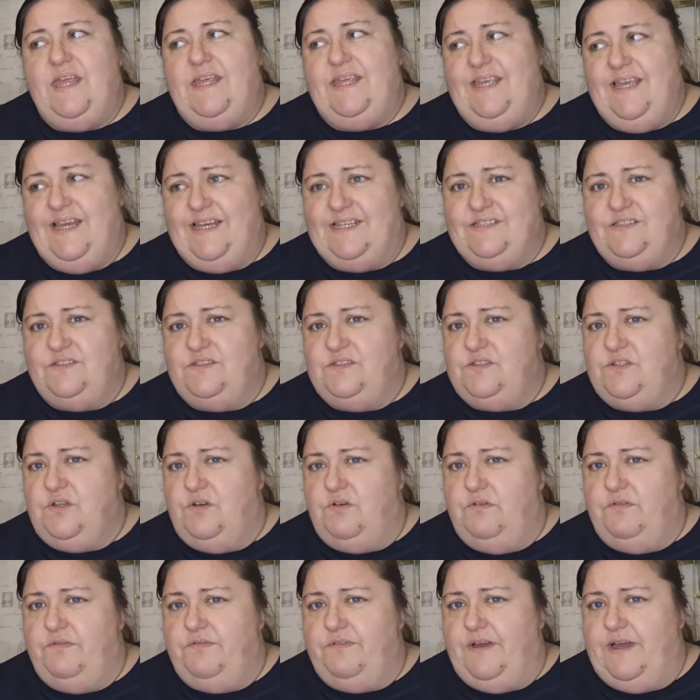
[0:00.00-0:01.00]
He hasn't
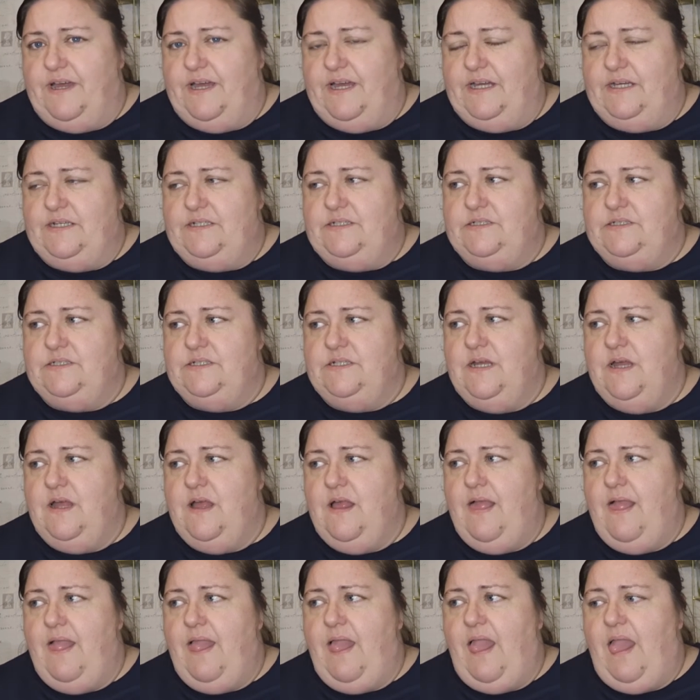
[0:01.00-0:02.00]
so far,
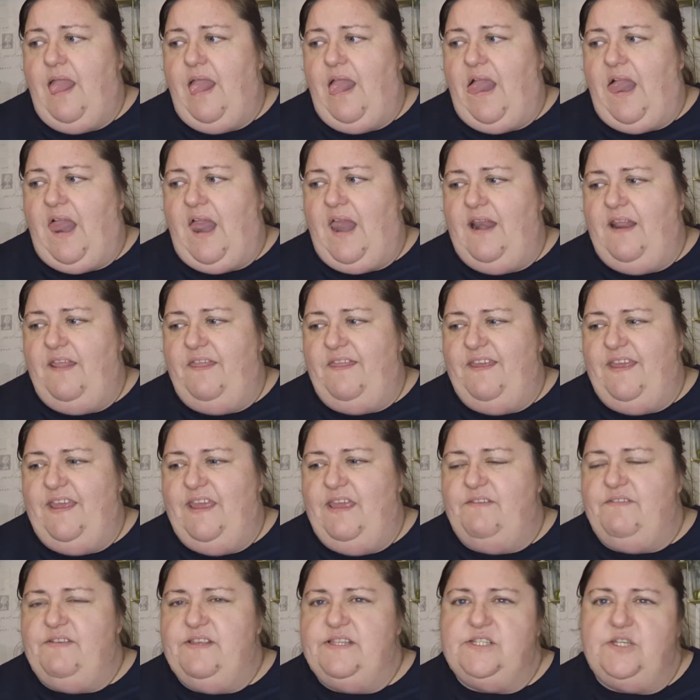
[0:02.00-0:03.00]
and I
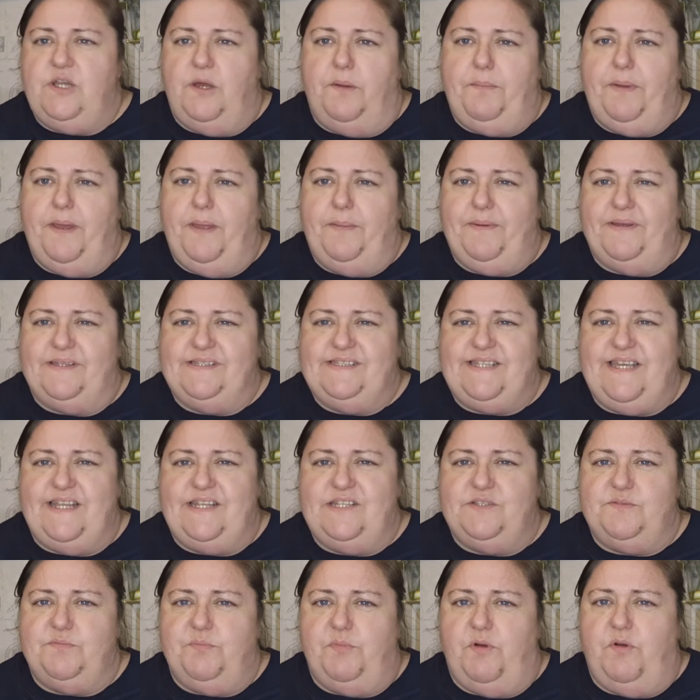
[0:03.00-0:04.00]
think if he's not by about
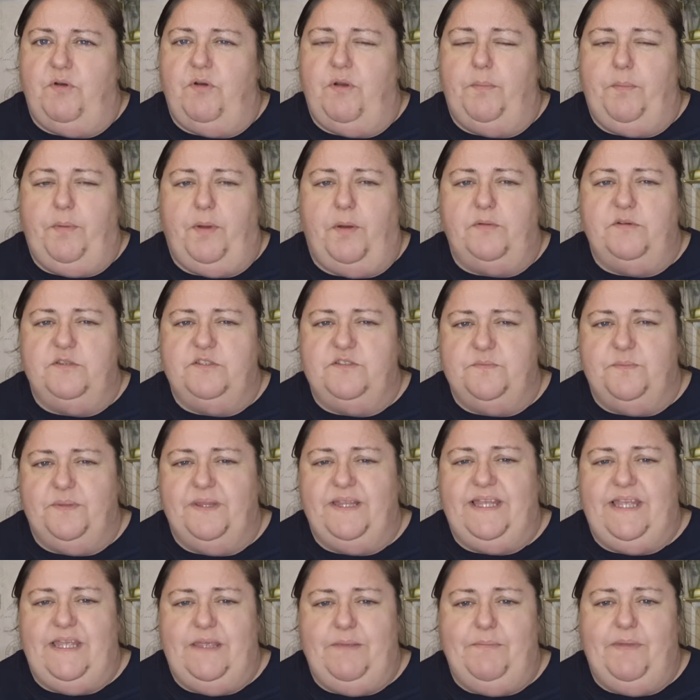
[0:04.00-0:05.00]
10 tomorrow, I'll
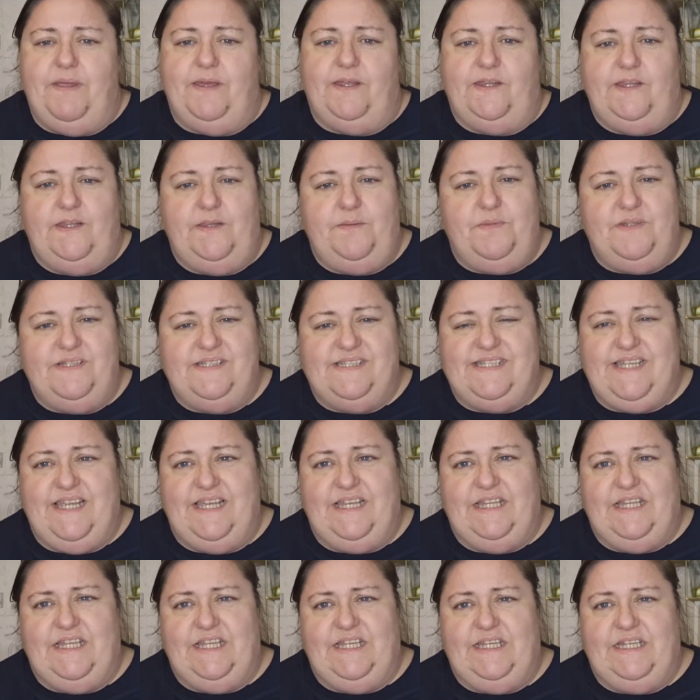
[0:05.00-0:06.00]
possibly email him and
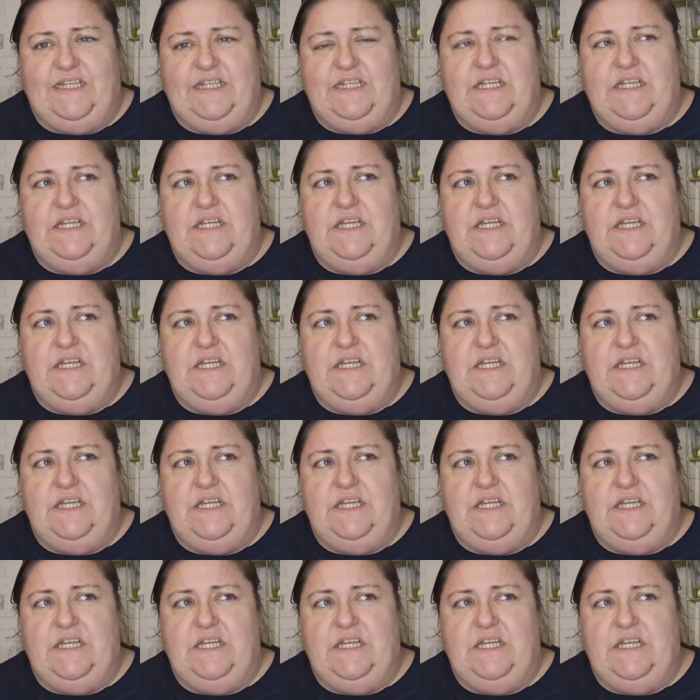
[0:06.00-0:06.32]
say like,